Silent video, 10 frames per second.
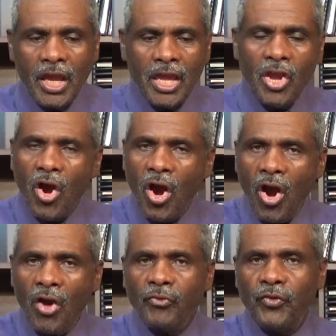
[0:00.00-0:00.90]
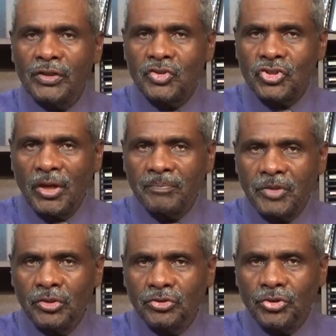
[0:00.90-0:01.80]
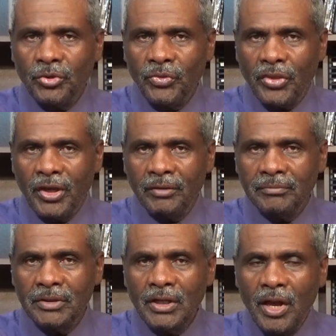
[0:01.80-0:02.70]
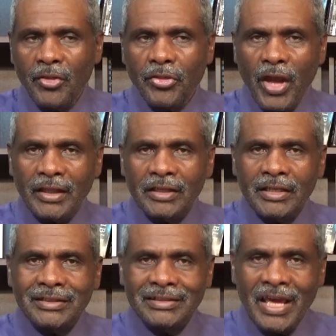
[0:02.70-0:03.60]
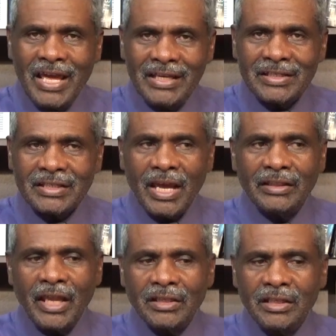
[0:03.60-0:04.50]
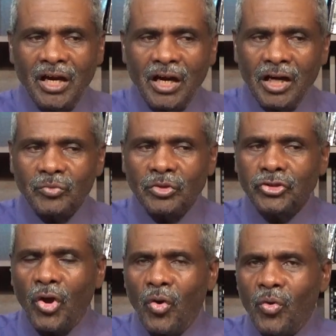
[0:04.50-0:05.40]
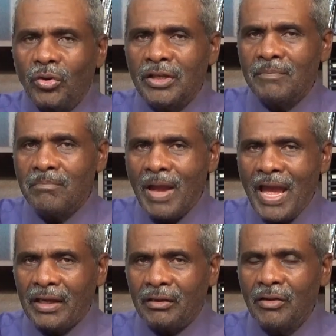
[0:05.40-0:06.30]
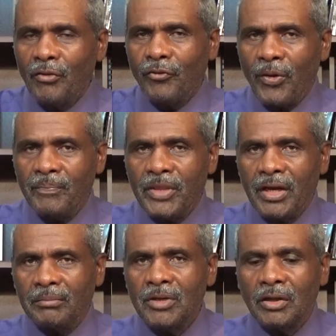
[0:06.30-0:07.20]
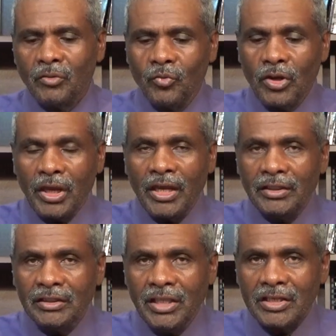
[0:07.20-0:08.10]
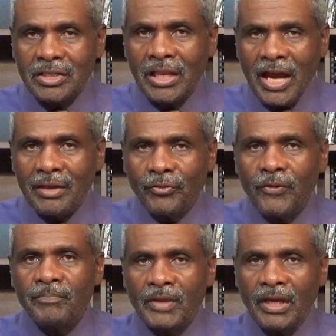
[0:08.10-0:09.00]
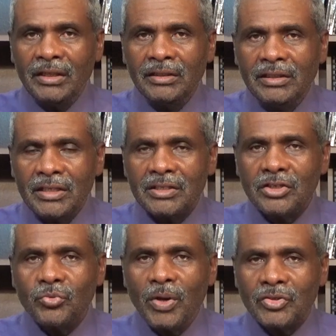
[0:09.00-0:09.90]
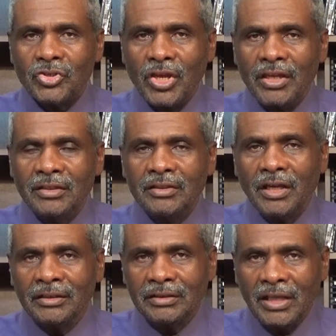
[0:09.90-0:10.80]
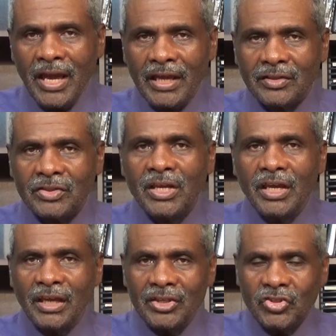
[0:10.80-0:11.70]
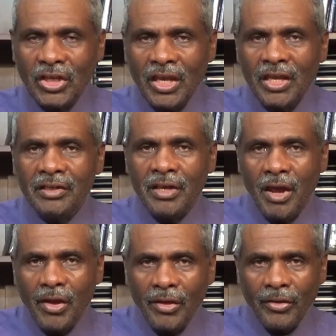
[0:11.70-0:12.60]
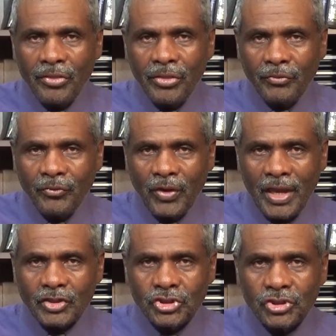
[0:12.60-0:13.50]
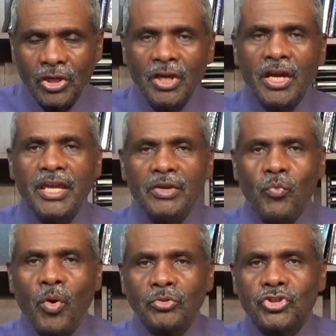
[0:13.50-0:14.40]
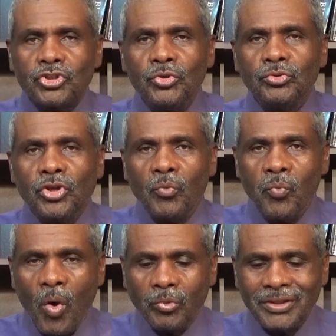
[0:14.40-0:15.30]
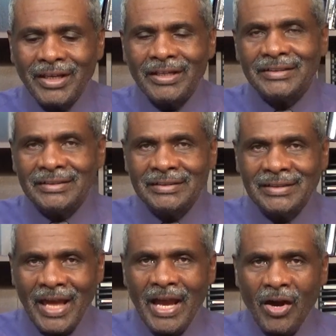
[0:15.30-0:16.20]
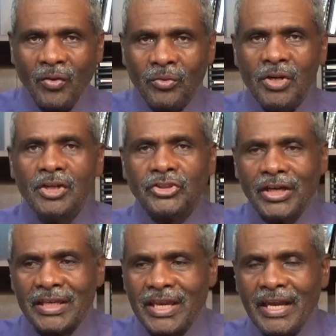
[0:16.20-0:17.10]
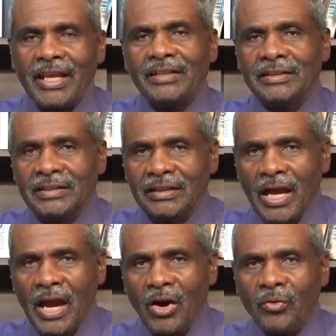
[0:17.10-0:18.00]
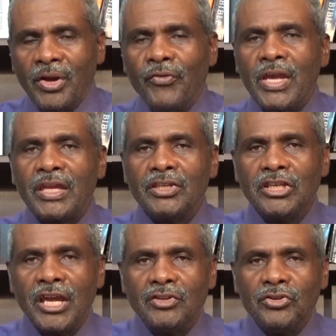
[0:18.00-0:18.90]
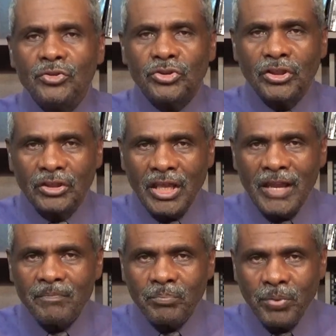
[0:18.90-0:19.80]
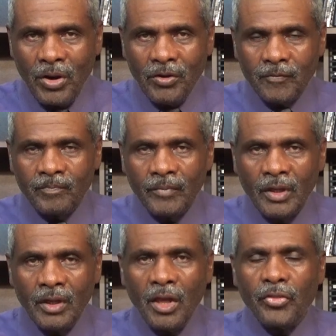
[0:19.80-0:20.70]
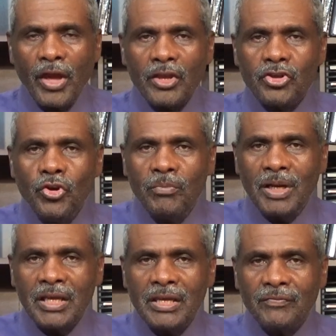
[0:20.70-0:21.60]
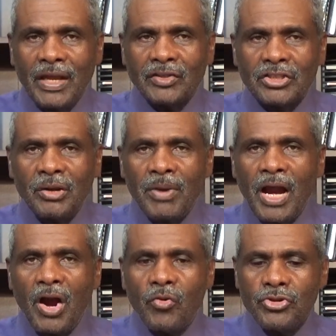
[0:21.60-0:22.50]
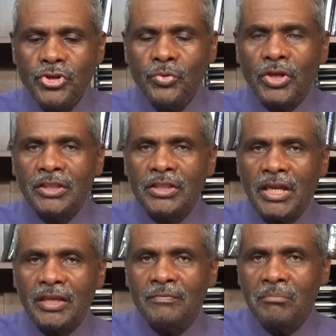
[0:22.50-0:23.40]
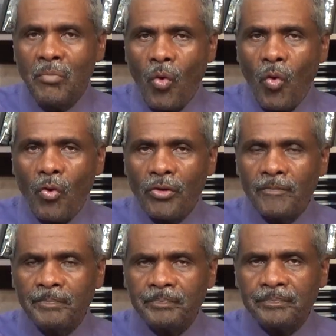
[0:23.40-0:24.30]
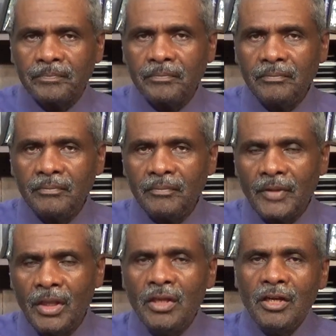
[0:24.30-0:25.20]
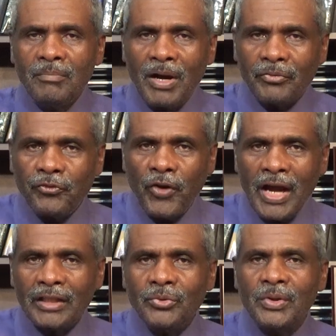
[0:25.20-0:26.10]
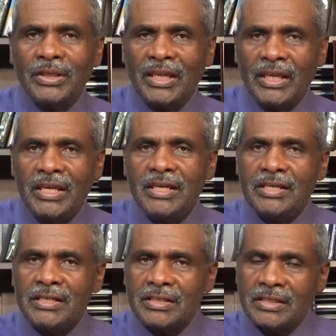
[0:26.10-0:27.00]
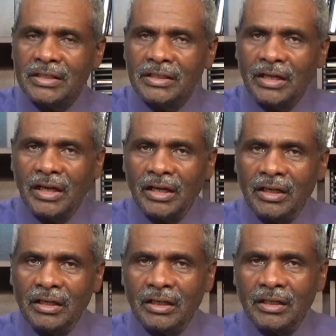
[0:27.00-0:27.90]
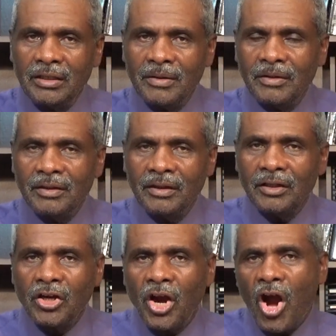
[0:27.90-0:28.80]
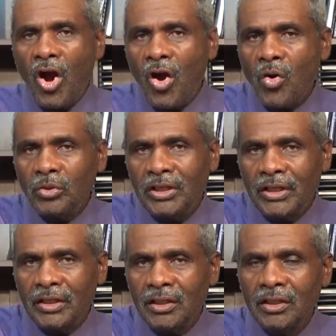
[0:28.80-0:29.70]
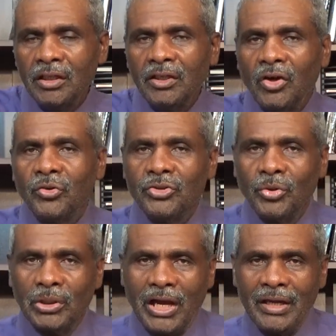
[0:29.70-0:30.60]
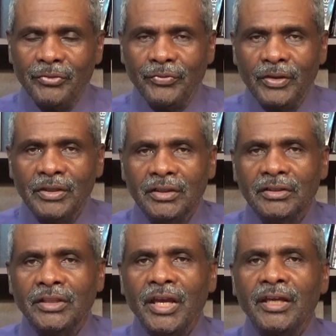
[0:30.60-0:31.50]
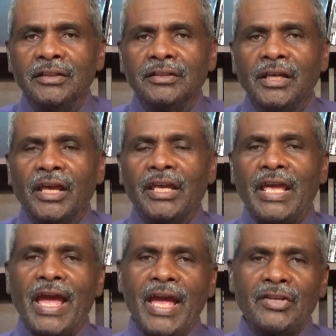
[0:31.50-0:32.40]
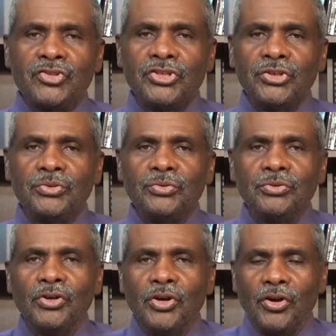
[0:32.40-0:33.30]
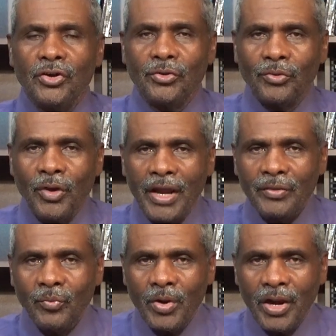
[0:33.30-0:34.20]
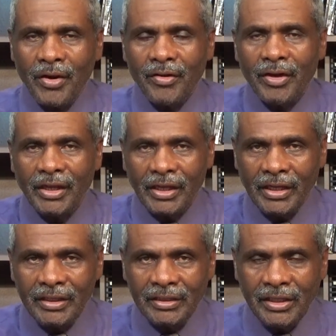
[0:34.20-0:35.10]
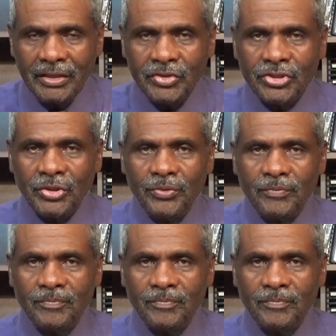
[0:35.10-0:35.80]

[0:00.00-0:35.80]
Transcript: He offered something to them that he said that God was holding back from them in this life. And this is where Satan attacks, is in the flesh. He wants you to want it now, to get it now. If he can get you to that point that you believe that somehow you can get more by following his calling on your life, then he has you right where he needs you.